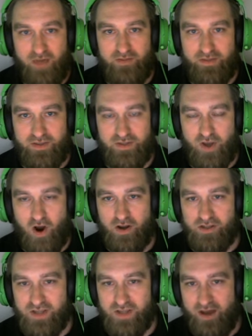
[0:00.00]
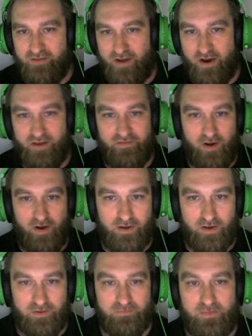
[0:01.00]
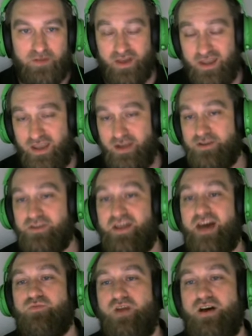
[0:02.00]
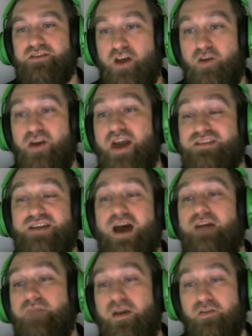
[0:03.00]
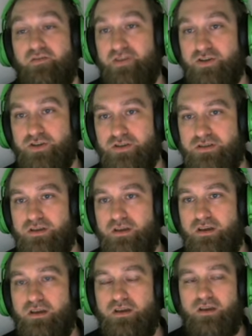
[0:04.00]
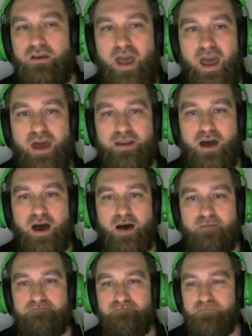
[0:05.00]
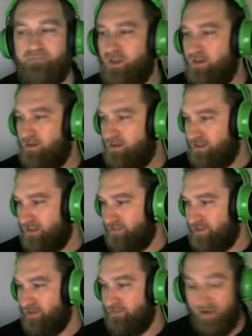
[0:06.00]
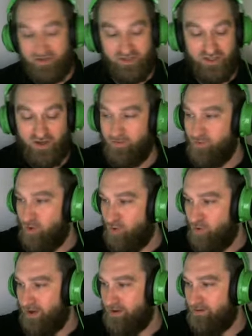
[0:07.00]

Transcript: th- this card is uh, very, very good, the Hina. So that's when I was like, okay, it's time to make revisions. And um, let me let me message someone real quick.